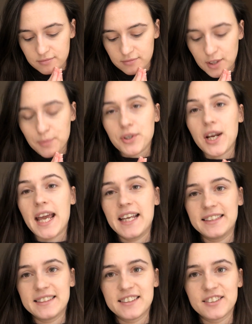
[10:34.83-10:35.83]
Number
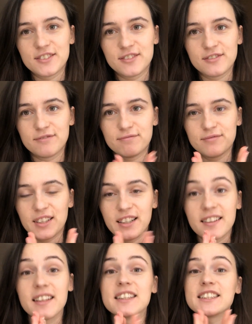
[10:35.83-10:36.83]
8. I
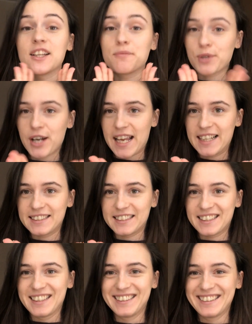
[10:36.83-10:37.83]
think it's number
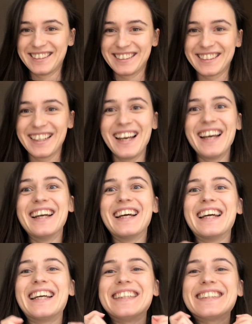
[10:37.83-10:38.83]
8.
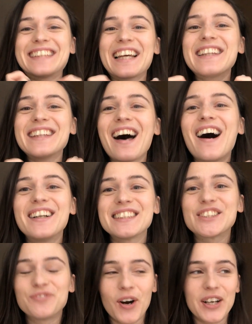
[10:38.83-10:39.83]
Is the
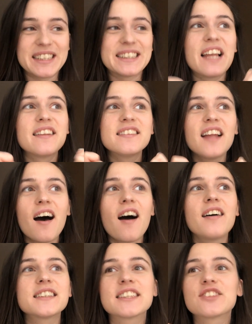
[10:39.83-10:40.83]
last point, the
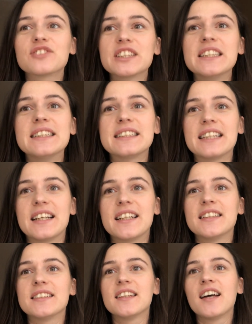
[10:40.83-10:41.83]
last
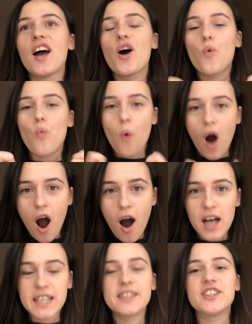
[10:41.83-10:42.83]
reason
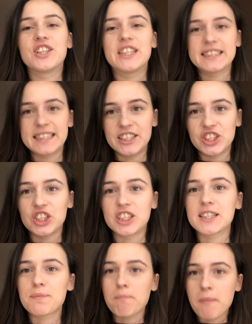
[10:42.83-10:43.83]
why your
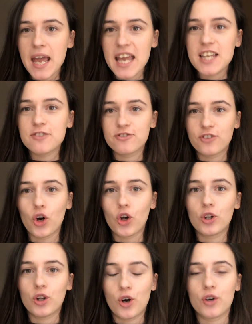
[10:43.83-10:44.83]
extensions may
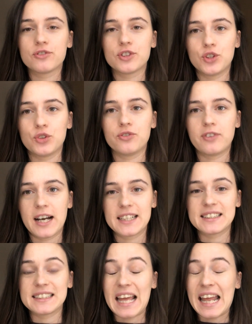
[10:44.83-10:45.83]
fall off too
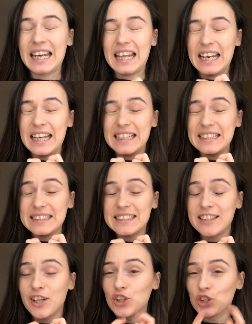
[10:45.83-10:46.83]
fast, and it is
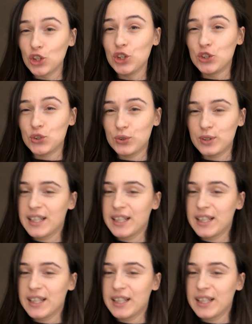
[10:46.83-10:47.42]
the glue.